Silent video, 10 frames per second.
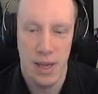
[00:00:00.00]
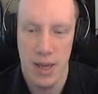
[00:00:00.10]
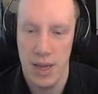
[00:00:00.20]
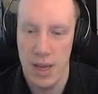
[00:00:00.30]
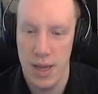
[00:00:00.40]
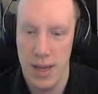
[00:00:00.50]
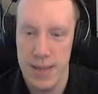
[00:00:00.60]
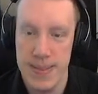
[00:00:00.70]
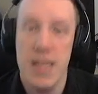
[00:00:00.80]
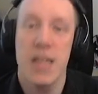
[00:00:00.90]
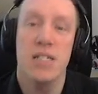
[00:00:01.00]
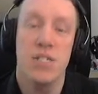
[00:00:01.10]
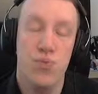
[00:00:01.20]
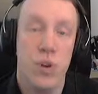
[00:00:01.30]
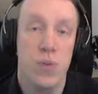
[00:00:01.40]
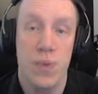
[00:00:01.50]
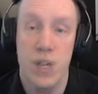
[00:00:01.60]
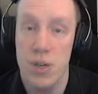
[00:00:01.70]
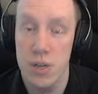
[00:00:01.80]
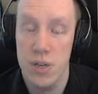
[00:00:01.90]
And that's what we're
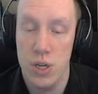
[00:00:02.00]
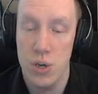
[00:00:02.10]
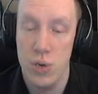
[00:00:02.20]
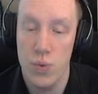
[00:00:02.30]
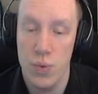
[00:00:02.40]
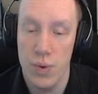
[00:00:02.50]
gonna do.